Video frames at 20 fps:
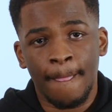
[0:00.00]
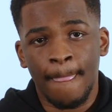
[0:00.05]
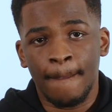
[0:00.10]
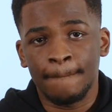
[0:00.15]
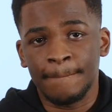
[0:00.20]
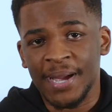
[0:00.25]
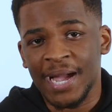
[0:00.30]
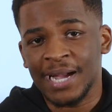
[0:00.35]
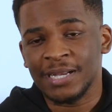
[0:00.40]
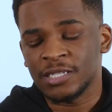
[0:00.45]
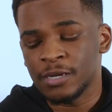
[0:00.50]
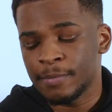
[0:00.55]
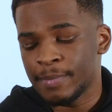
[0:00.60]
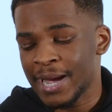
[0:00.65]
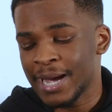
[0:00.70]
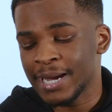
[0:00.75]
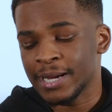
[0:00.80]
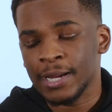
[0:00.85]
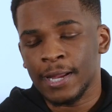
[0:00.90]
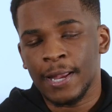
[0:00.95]

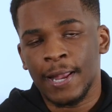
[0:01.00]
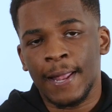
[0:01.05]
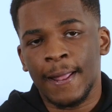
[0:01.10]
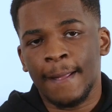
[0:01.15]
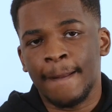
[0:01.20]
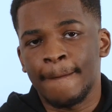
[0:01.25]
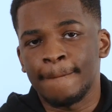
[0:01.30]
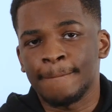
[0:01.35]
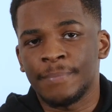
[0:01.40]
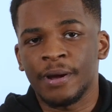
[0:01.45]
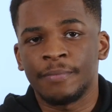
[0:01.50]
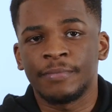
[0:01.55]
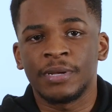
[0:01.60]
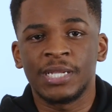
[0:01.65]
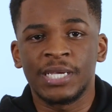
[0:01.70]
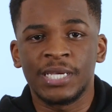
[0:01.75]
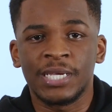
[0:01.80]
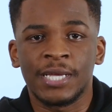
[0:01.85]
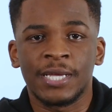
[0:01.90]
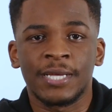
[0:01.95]
back-to-back in Premier
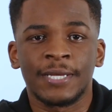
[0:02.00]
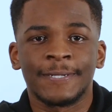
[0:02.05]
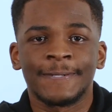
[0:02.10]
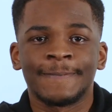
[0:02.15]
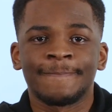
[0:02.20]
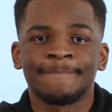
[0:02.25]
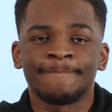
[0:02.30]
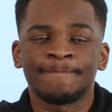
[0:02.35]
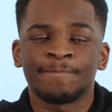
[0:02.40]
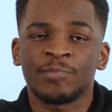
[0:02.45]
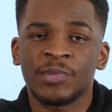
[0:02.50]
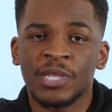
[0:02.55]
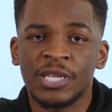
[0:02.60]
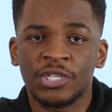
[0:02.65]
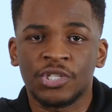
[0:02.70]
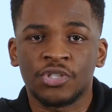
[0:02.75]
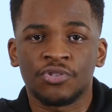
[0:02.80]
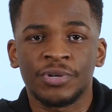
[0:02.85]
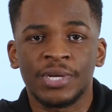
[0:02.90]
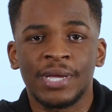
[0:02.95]
League
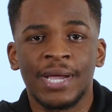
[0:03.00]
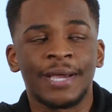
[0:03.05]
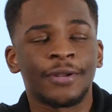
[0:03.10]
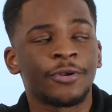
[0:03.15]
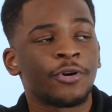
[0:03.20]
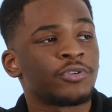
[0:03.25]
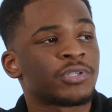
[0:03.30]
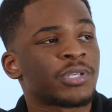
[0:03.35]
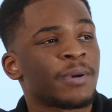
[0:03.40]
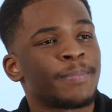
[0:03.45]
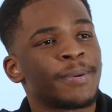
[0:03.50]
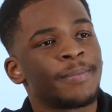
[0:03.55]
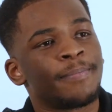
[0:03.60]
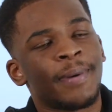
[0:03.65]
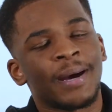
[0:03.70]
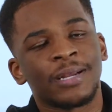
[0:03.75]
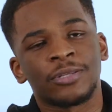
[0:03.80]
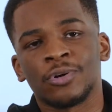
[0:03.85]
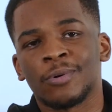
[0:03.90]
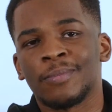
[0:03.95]
history? I know some people
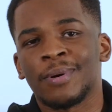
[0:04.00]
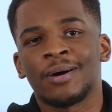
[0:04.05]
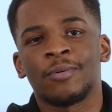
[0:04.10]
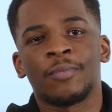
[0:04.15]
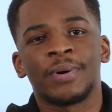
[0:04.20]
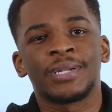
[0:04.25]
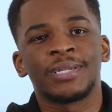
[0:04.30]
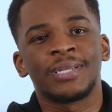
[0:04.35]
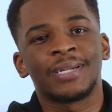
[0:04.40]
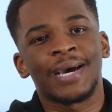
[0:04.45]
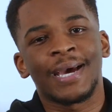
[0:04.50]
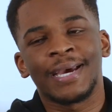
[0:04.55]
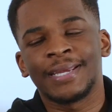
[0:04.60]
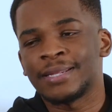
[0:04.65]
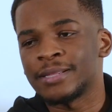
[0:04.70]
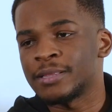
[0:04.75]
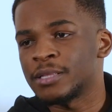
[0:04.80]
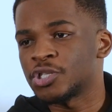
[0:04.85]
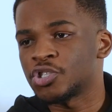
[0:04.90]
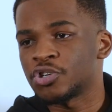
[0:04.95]
might talk about when United
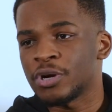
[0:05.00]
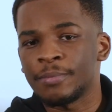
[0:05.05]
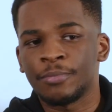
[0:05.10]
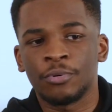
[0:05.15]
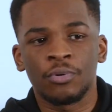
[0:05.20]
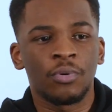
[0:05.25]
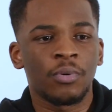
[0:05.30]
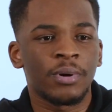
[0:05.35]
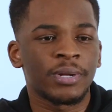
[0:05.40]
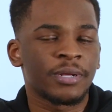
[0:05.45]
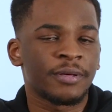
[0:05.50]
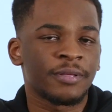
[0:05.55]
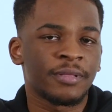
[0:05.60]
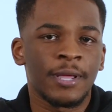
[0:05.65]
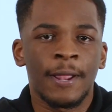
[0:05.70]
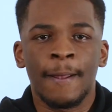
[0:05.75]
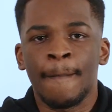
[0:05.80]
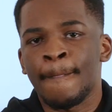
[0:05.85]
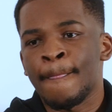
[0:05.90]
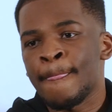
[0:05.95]
did the treble and
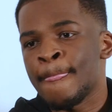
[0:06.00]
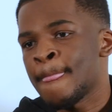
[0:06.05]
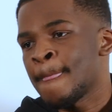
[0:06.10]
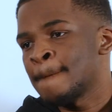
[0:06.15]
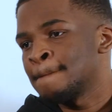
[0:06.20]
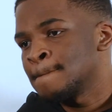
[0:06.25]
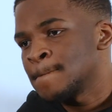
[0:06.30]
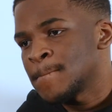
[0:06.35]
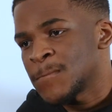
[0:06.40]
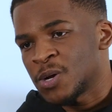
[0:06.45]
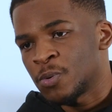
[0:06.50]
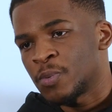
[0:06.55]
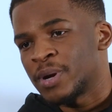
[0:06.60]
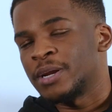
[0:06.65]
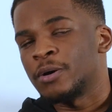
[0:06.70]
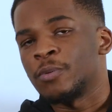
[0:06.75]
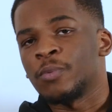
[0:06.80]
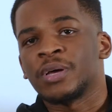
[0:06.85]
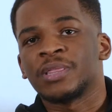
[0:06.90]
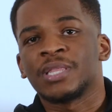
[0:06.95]
they
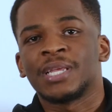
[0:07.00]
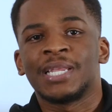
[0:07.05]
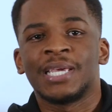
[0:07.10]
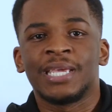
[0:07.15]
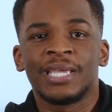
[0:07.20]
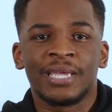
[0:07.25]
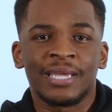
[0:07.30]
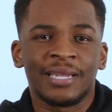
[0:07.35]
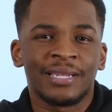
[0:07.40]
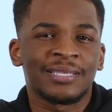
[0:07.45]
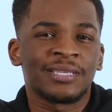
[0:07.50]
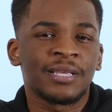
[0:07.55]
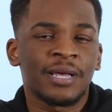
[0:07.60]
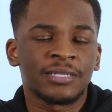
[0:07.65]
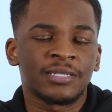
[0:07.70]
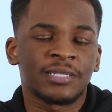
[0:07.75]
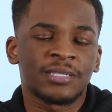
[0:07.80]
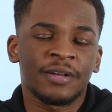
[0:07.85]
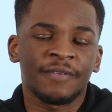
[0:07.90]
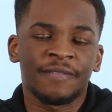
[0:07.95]
went and won the league
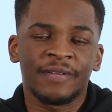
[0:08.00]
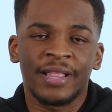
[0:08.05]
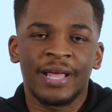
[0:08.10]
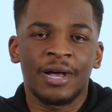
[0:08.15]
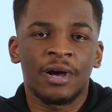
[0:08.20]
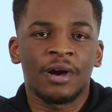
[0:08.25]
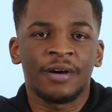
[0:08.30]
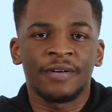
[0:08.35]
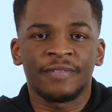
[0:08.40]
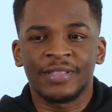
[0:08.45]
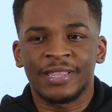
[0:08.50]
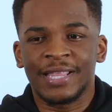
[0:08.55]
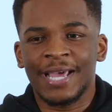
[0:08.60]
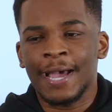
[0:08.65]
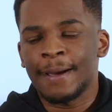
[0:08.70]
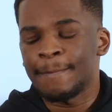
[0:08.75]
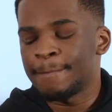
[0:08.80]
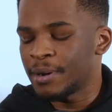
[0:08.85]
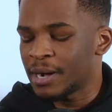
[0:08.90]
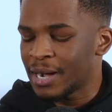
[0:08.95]
and stuff like that after
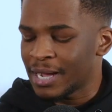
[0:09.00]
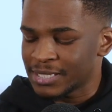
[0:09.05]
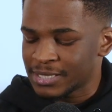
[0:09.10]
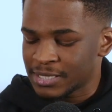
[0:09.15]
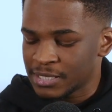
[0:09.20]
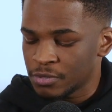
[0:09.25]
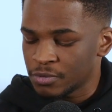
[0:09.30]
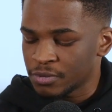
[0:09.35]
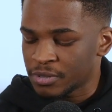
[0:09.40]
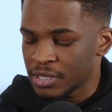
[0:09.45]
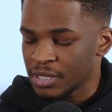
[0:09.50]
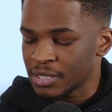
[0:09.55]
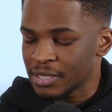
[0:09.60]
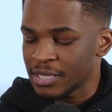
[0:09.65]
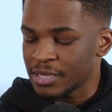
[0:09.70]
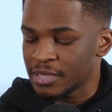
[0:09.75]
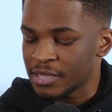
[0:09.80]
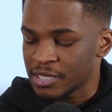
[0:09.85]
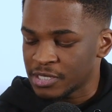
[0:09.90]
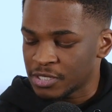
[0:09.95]
that. But I still think
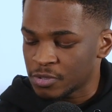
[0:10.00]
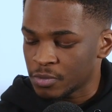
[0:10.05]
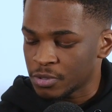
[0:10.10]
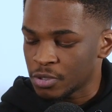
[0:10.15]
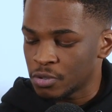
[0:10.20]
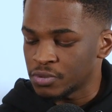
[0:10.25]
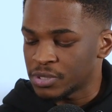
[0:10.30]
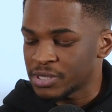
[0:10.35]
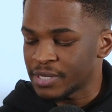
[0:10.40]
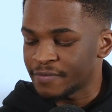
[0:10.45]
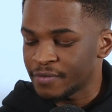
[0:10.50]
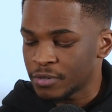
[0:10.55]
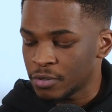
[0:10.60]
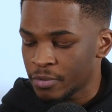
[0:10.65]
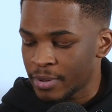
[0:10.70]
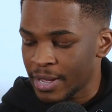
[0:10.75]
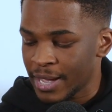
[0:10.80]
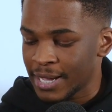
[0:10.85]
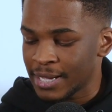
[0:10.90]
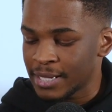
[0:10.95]
that this one,
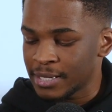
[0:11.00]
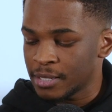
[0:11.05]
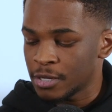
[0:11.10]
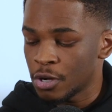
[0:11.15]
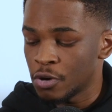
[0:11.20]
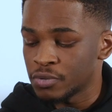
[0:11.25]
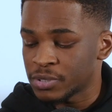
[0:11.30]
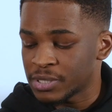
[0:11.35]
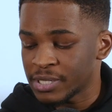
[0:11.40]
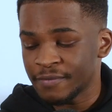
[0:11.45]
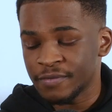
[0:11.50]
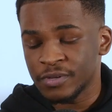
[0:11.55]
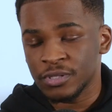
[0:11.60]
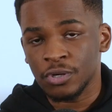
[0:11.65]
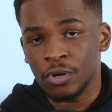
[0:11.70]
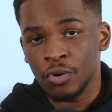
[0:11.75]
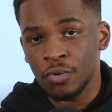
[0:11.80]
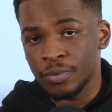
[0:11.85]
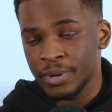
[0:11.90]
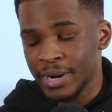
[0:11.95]
07, 08, 07
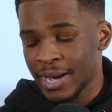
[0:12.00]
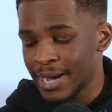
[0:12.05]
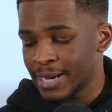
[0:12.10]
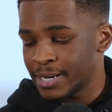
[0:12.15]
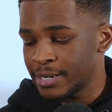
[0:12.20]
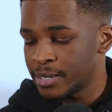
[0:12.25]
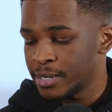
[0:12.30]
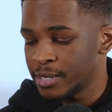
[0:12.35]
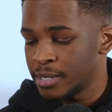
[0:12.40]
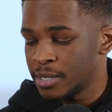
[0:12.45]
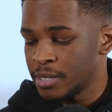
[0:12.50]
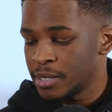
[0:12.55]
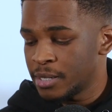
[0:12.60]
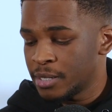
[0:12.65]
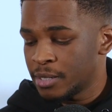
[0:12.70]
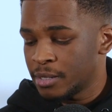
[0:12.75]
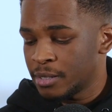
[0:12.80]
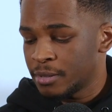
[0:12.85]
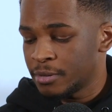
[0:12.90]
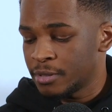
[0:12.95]
to 09,
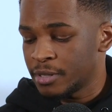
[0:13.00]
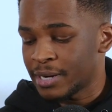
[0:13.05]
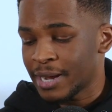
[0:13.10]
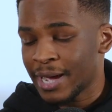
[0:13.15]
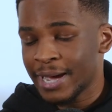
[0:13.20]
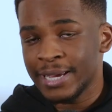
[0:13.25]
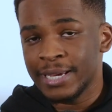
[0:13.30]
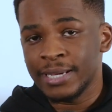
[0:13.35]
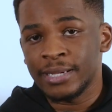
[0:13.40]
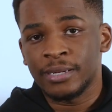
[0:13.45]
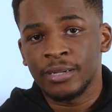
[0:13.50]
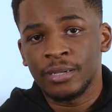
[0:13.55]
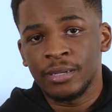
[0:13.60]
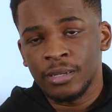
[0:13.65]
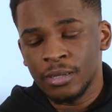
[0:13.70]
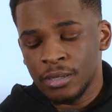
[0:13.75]
United,